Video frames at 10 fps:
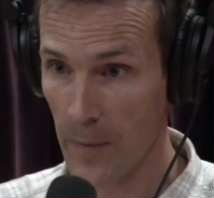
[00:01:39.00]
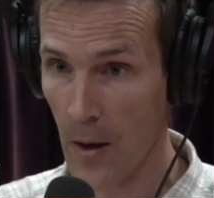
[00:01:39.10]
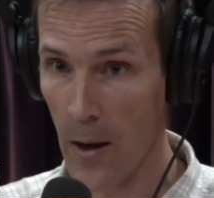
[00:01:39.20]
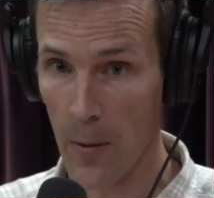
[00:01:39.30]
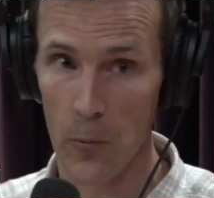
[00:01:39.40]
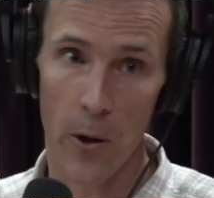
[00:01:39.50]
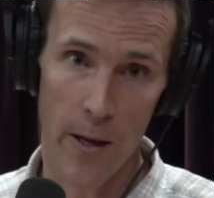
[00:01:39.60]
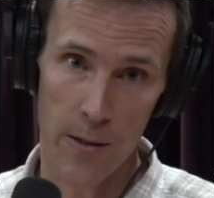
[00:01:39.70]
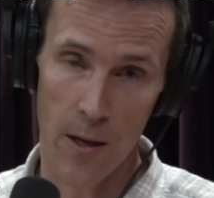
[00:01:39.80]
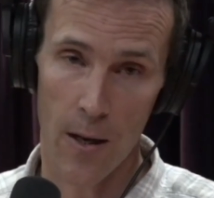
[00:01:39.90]
Uh, well,
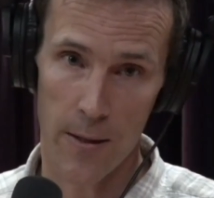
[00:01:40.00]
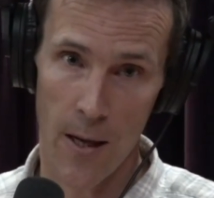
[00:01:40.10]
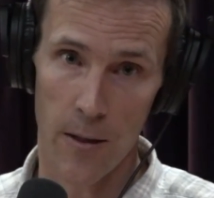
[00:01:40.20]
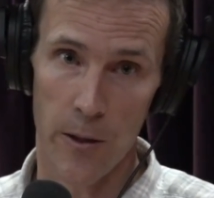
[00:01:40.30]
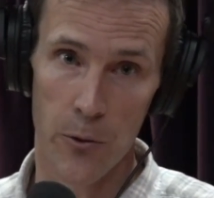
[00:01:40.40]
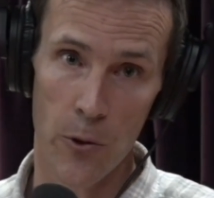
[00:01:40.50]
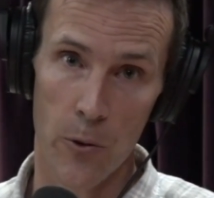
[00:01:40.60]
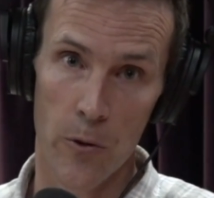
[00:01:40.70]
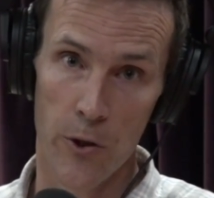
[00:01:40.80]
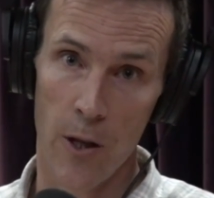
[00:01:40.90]
that's not exactly true.
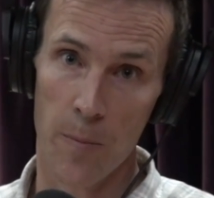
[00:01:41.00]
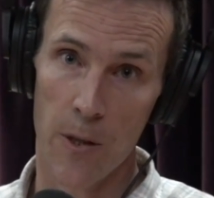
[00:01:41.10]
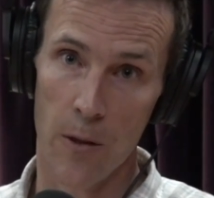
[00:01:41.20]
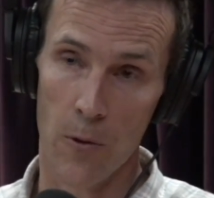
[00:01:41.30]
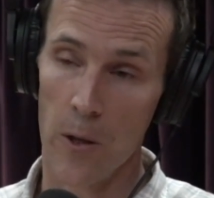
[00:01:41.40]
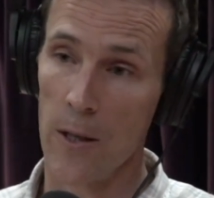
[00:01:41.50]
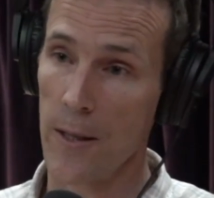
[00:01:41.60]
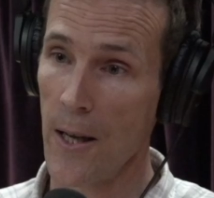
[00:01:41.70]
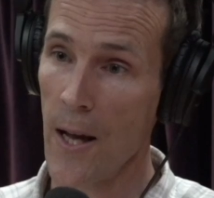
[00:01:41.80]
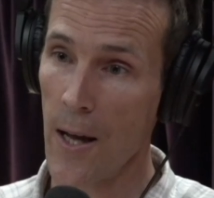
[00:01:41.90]
Chimps and gorillas
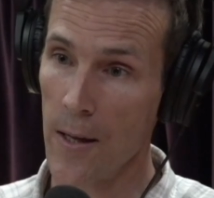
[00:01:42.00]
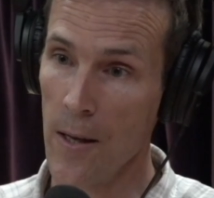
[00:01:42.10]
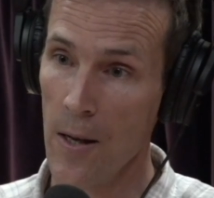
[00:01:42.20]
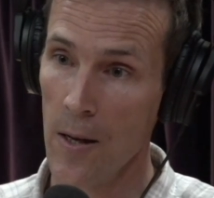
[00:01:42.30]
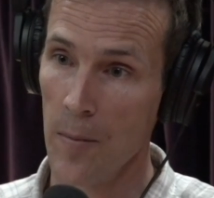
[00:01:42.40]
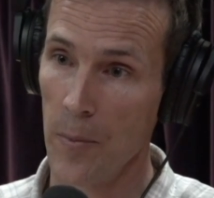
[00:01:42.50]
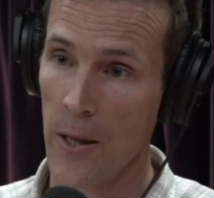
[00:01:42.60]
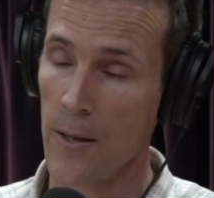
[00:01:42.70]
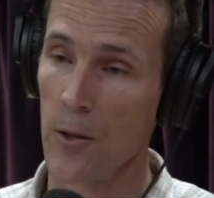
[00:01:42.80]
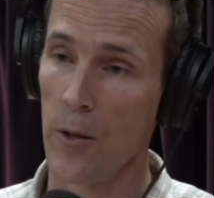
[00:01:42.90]
can, but
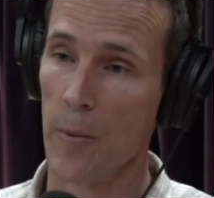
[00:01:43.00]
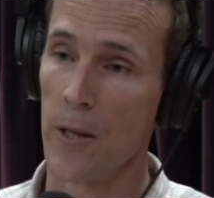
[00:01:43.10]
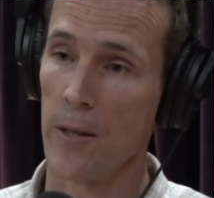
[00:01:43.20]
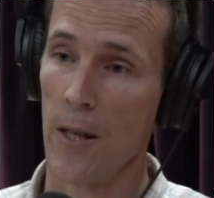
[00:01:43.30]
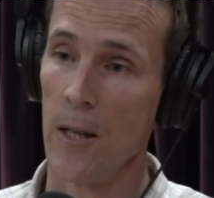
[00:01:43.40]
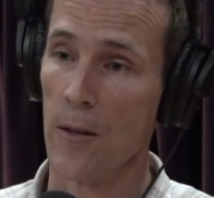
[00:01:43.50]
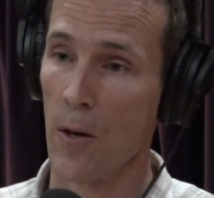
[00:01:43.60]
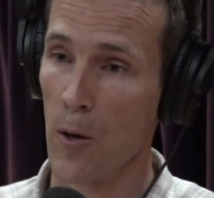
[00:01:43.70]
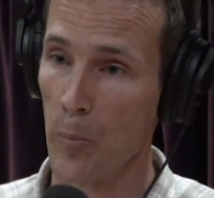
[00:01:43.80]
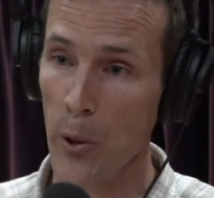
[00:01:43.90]
that's only because they eat
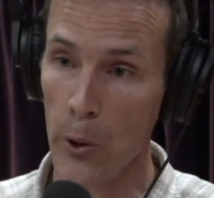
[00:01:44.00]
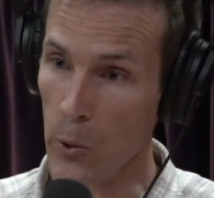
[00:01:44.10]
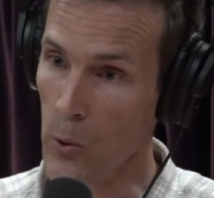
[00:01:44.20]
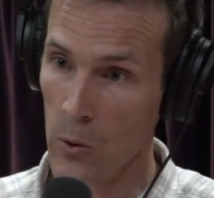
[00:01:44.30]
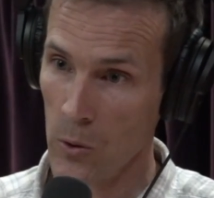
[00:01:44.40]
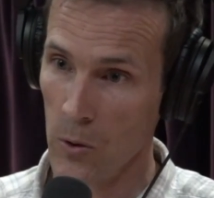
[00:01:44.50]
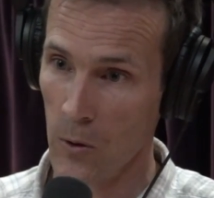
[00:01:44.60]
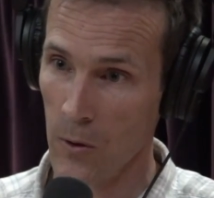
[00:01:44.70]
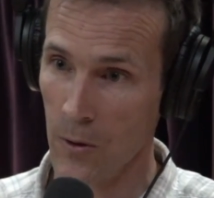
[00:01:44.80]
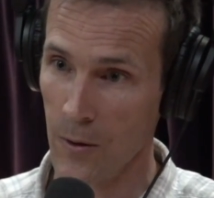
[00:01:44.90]
their own poo.
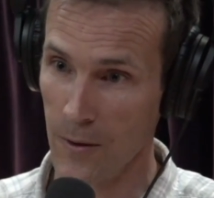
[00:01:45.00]
Oh.